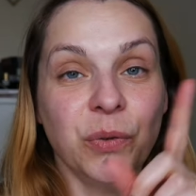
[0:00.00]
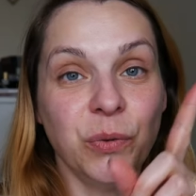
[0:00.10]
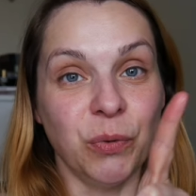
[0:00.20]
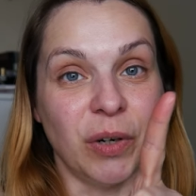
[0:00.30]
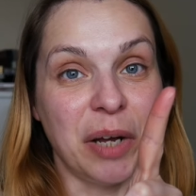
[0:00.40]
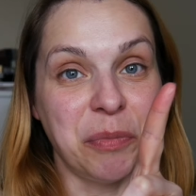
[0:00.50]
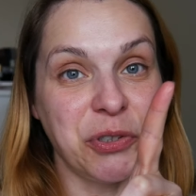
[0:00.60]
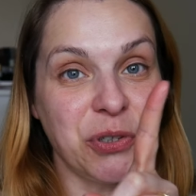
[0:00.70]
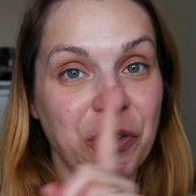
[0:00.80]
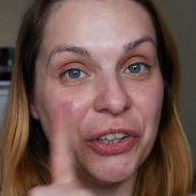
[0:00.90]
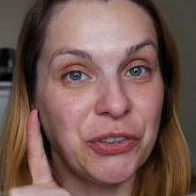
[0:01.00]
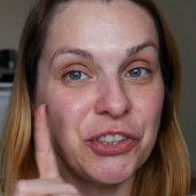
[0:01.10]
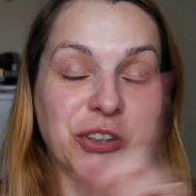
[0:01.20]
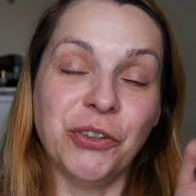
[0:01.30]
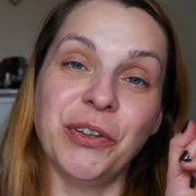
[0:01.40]
Ooh, I'm also going to
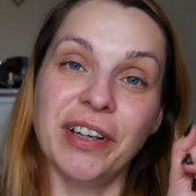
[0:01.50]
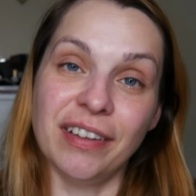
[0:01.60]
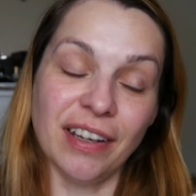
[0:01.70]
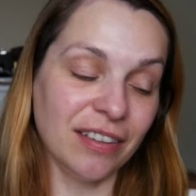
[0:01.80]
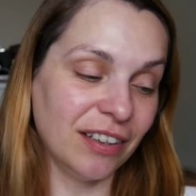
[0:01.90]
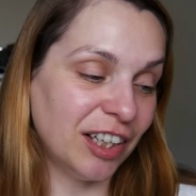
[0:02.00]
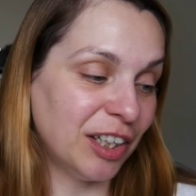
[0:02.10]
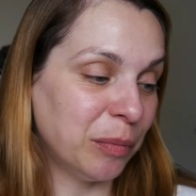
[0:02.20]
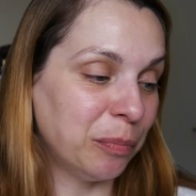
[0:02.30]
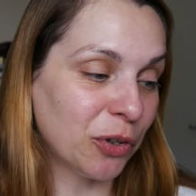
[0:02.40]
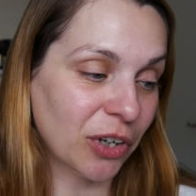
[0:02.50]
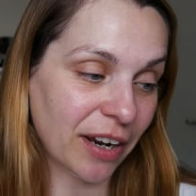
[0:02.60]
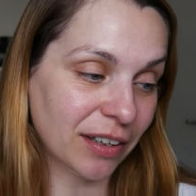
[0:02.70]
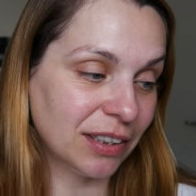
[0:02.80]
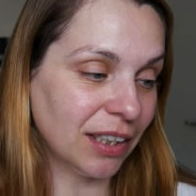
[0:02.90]
show you another
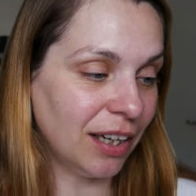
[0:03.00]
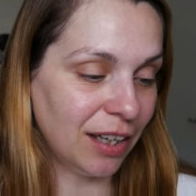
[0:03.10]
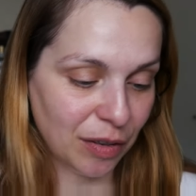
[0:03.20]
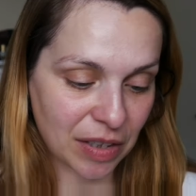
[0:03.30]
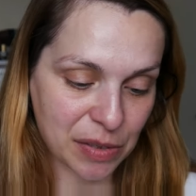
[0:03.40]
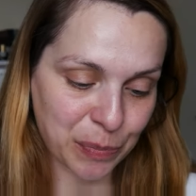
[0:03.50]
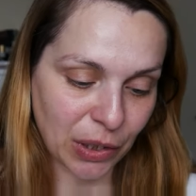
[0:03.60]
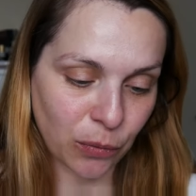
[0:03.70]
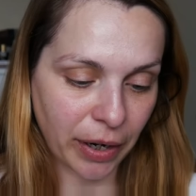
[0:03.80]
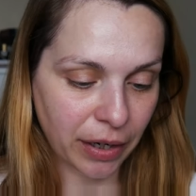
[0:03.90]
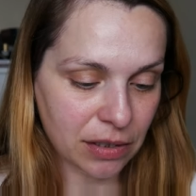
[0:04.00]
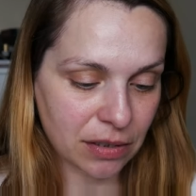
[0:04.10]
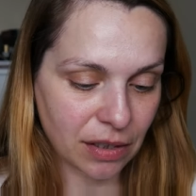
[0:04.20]
product that's been quite